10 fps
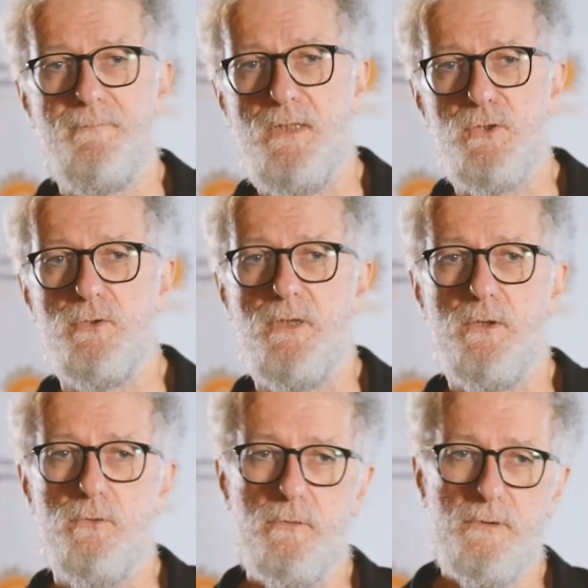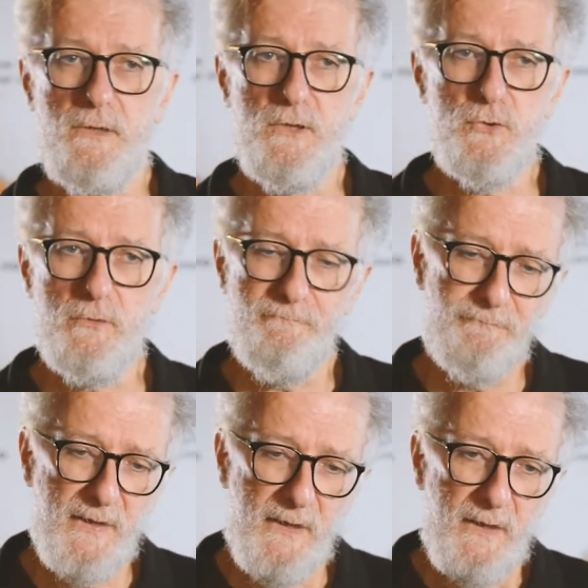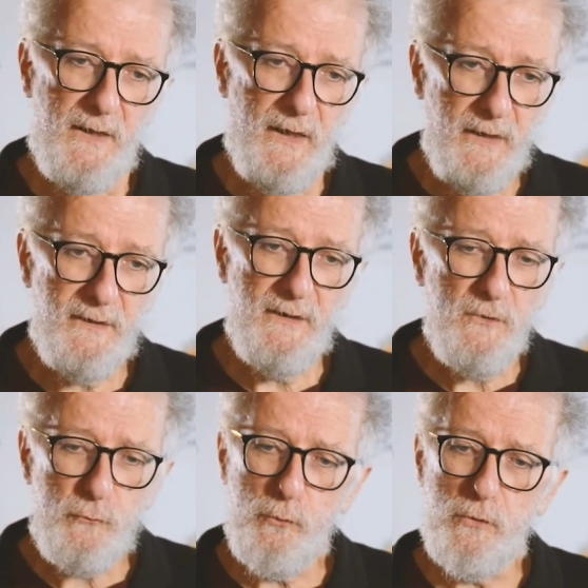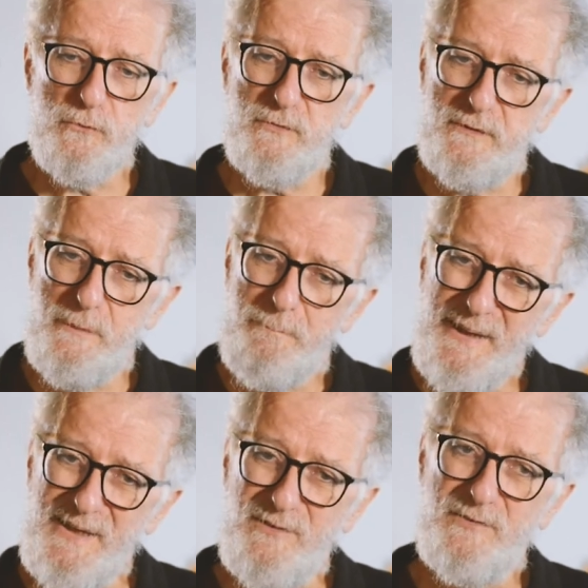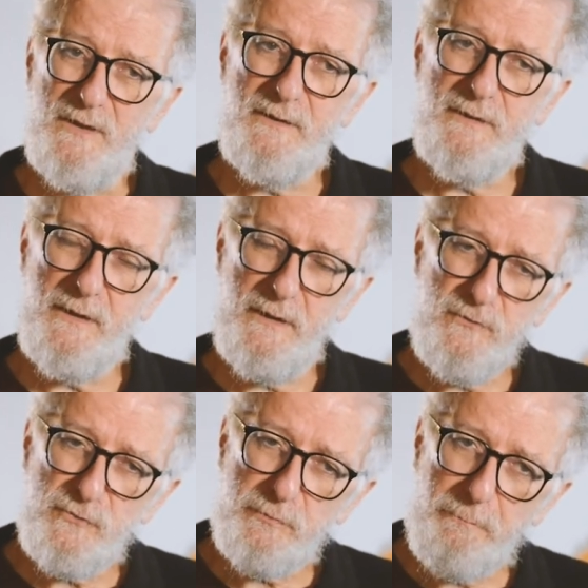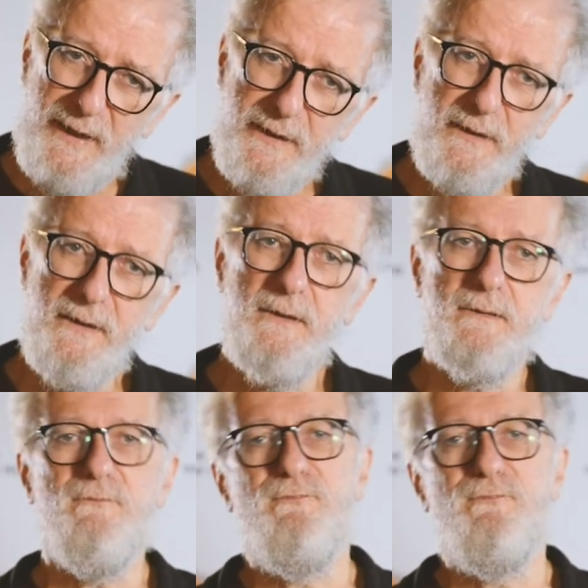National Coordination, And it was the base and the inspiring the